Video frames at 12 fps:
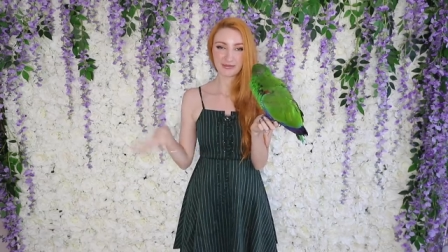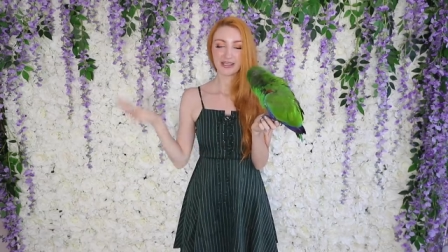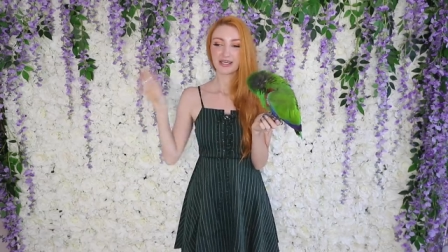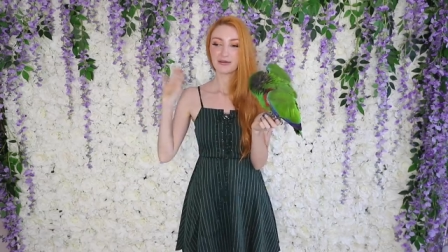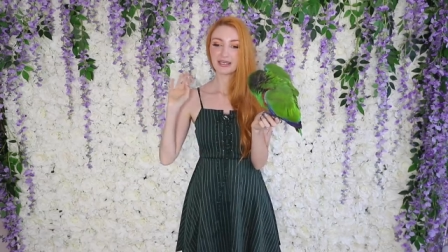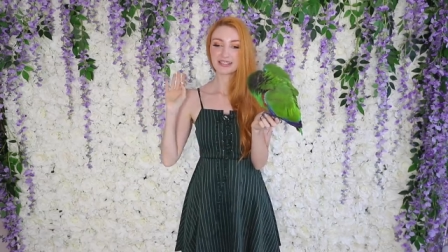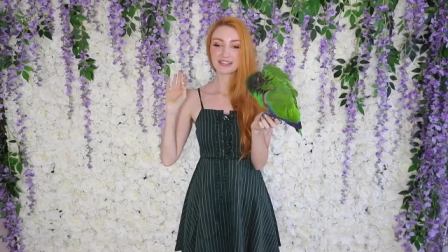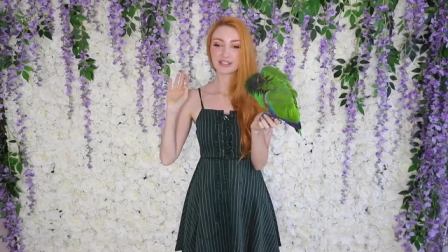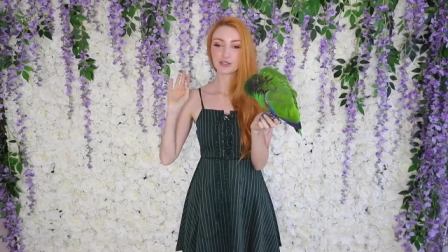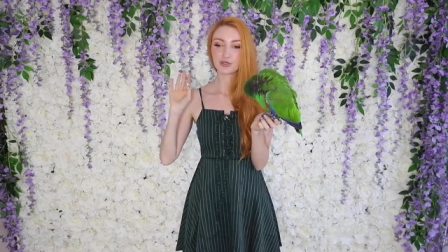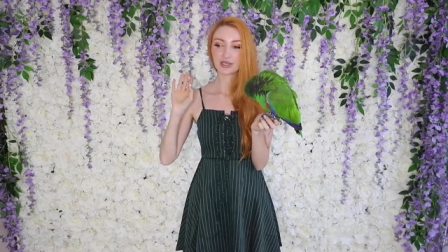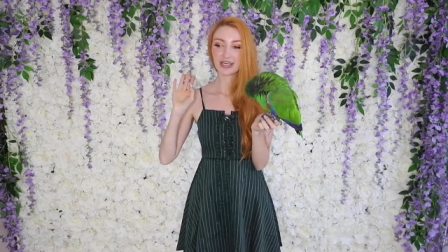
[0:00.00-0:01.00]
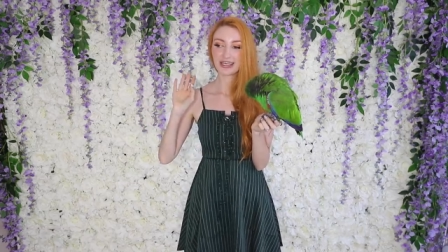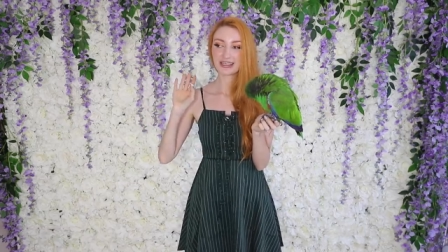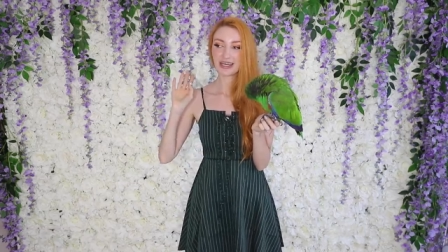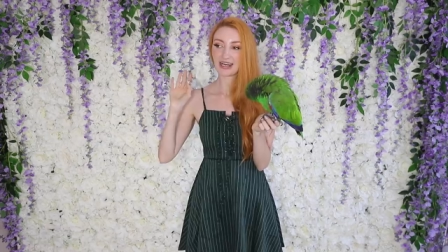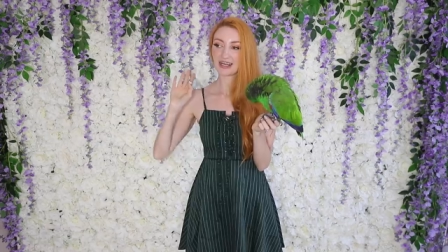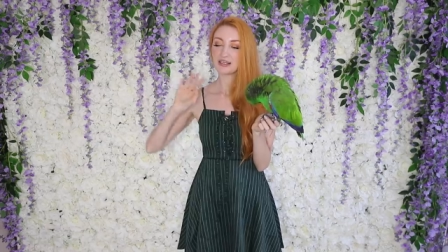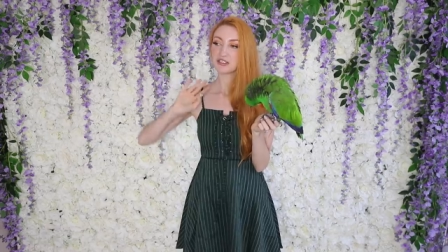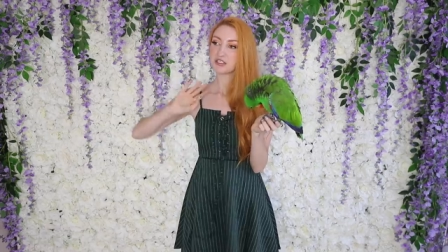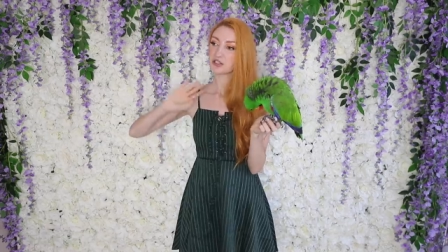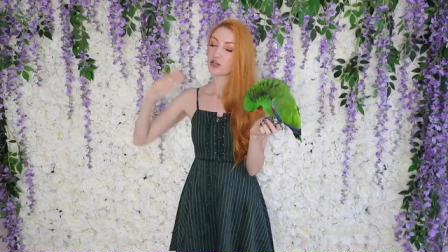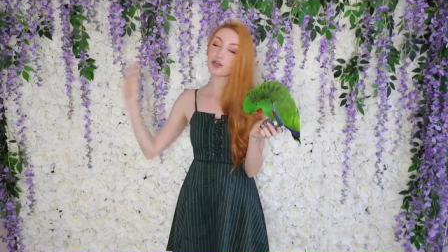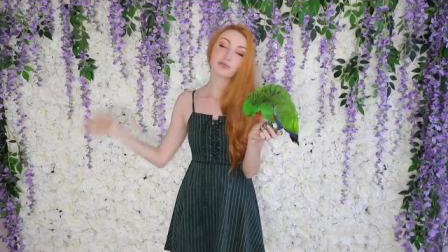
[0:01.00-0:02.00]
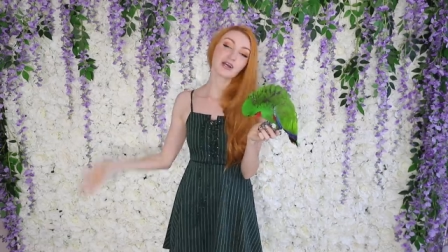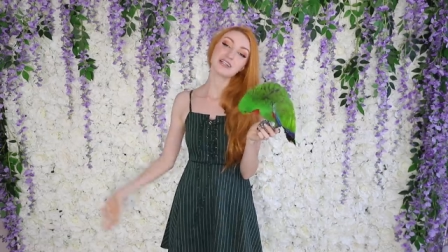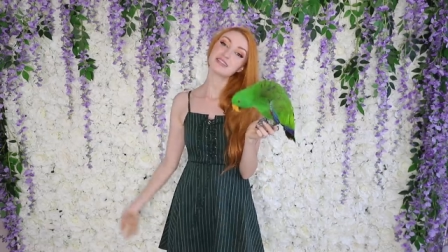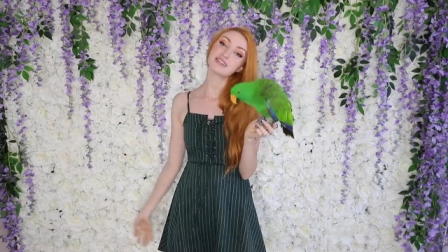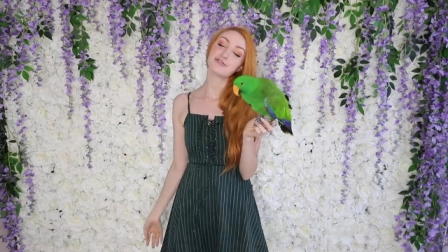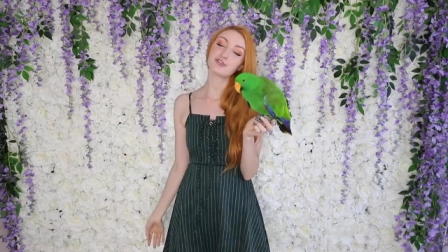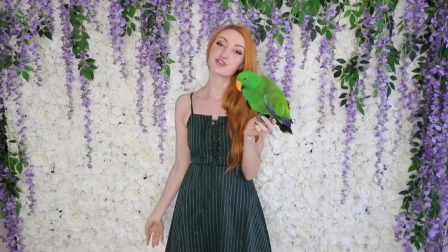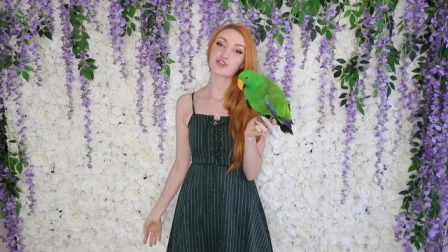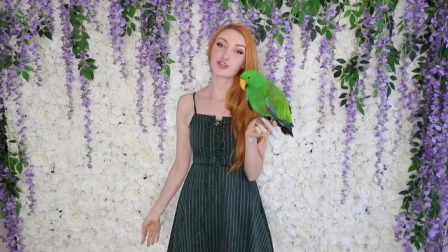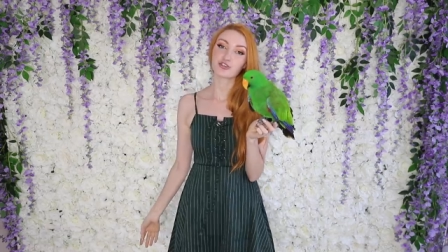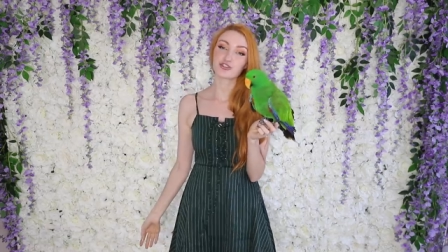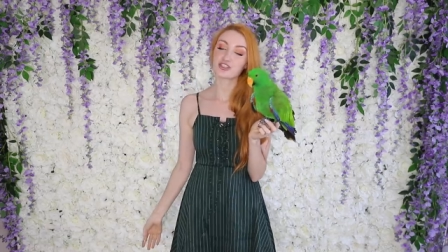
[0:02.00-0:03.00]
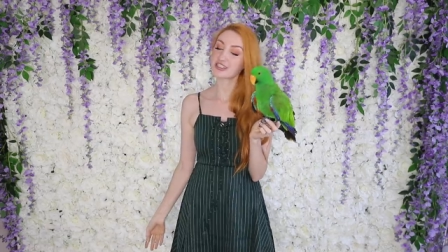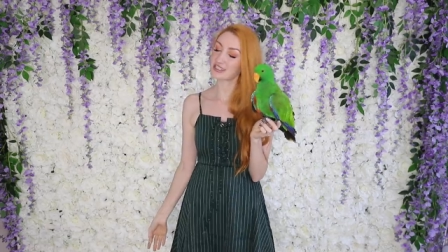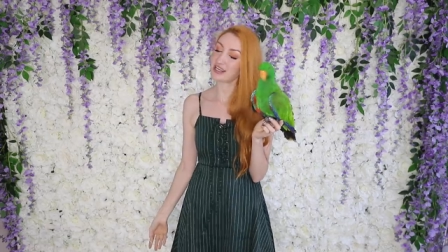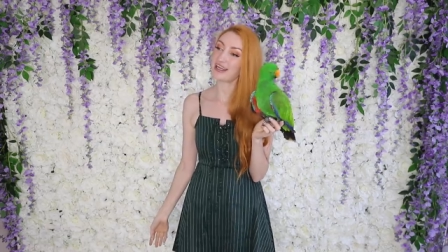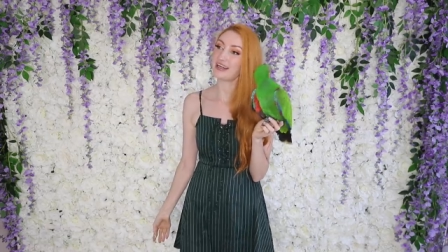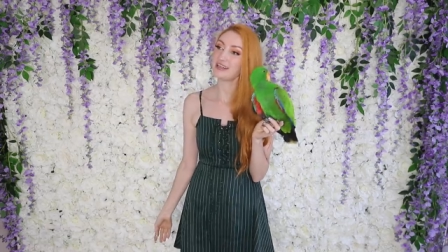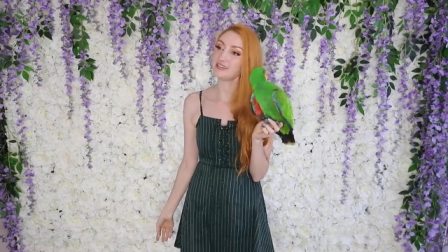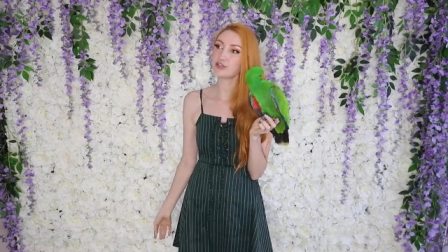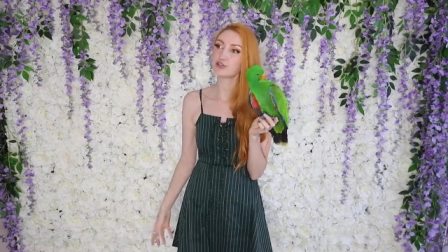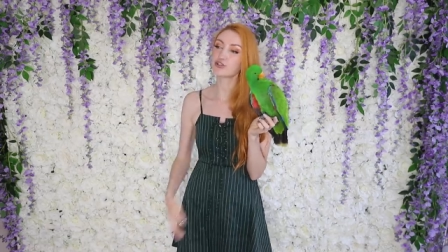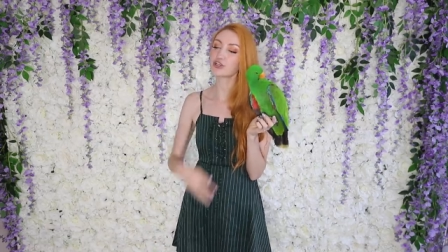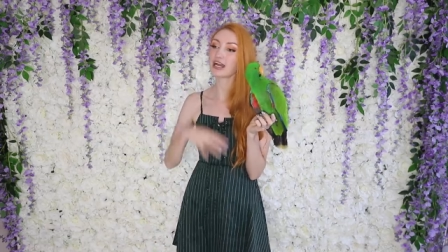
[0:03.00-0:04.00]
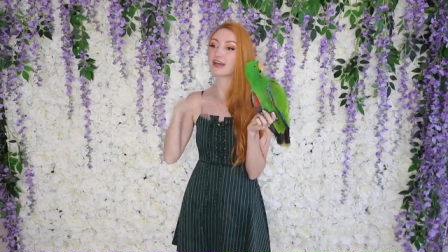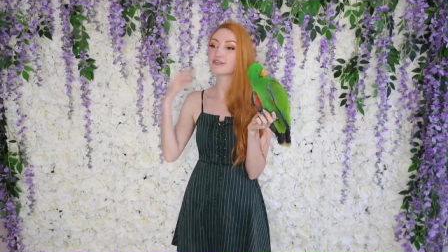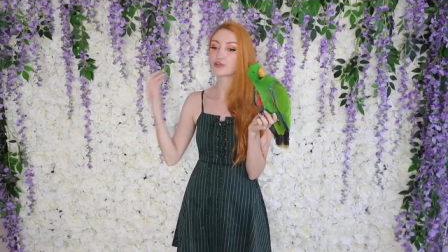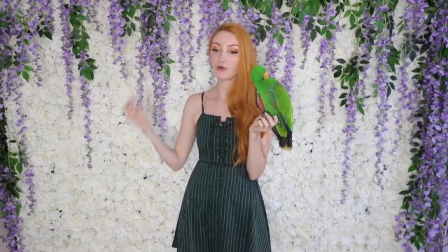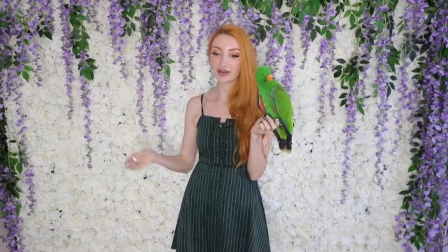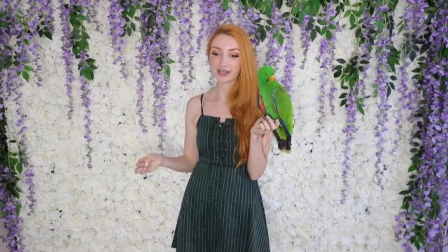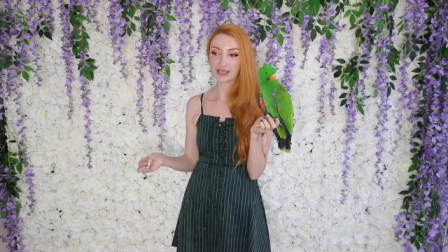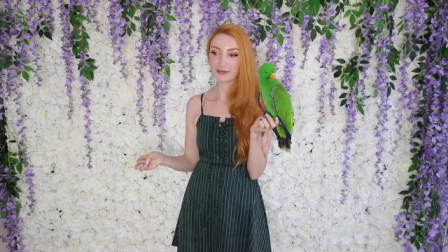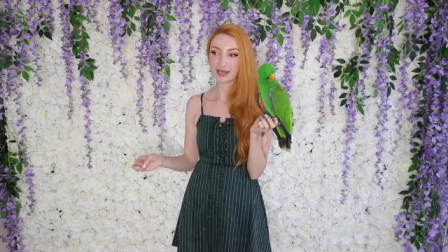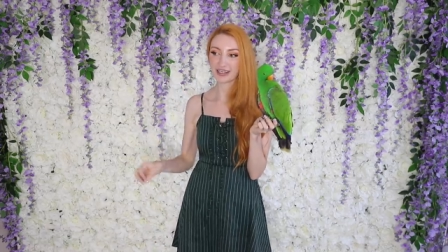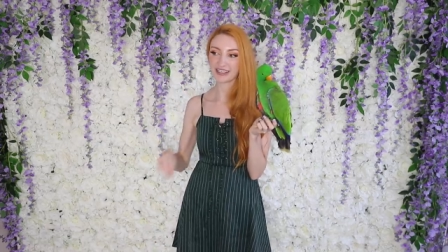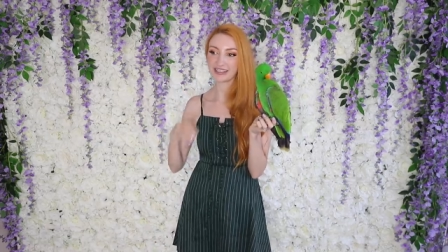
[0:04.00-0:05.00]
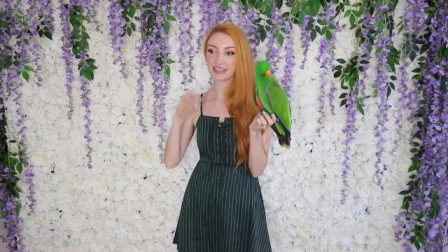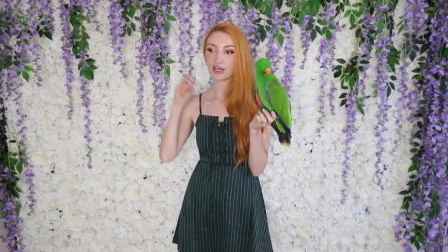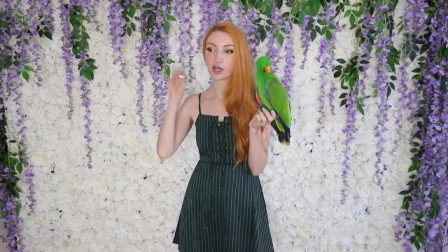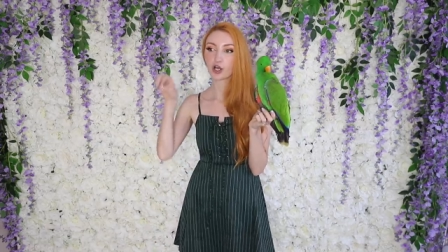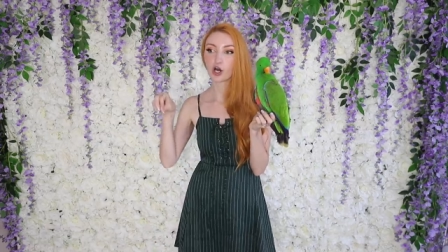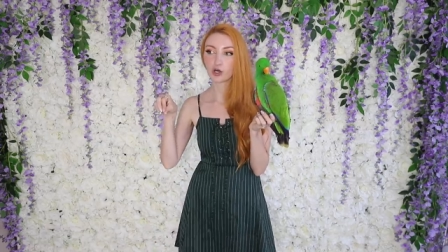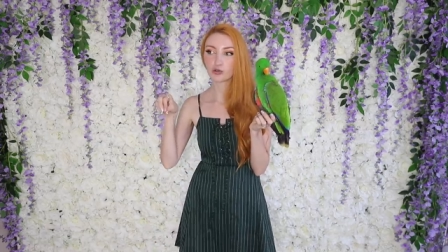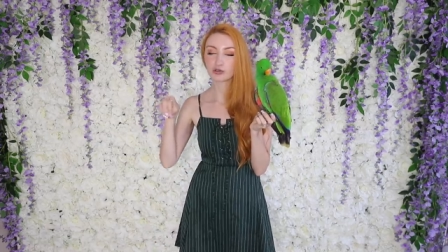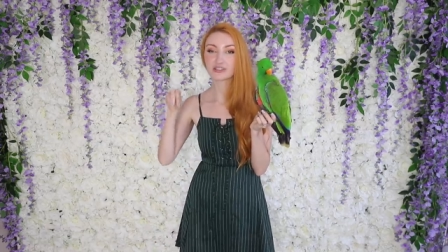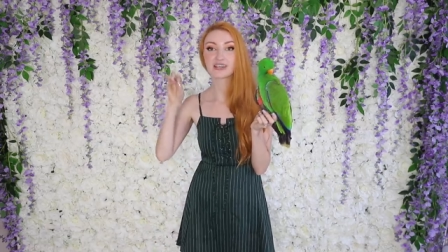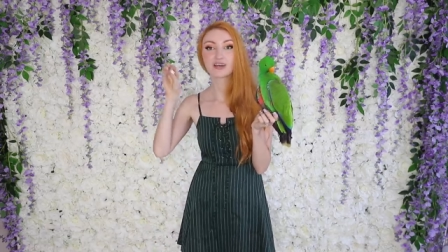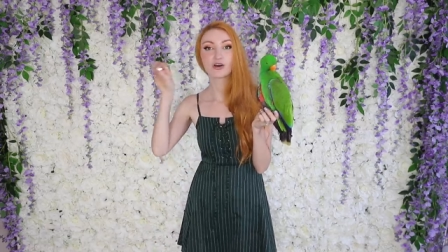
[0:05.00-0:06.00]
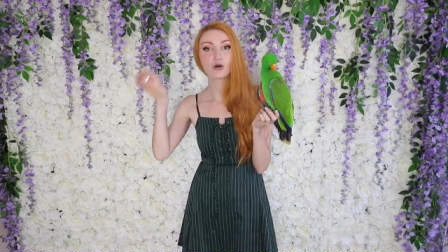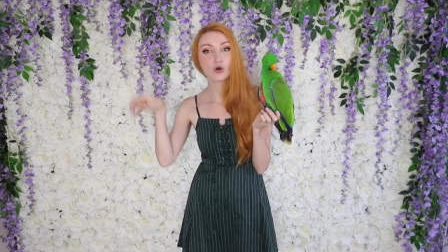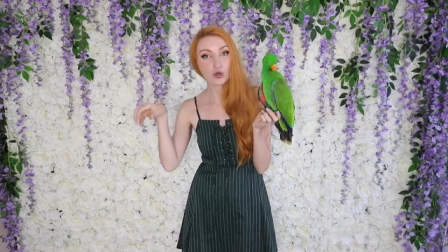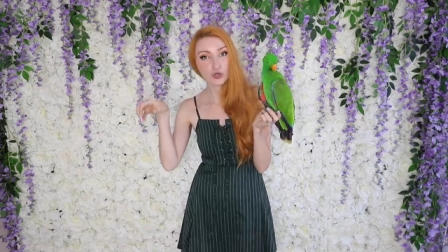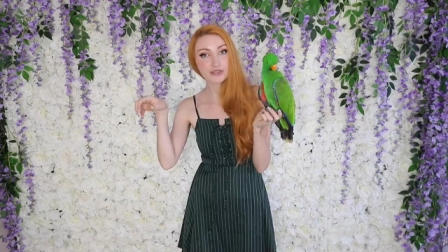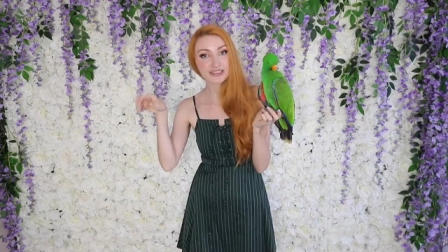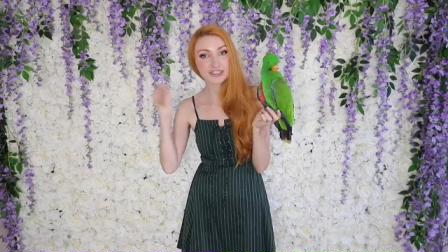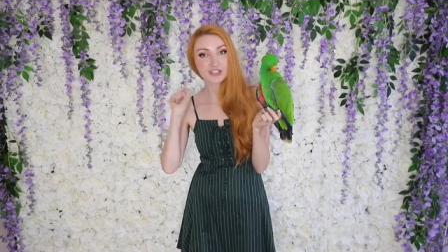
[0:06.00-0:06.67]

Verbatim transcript: It means that you can uh, go braless if you so desire and you don't have to worry about any cold, awkward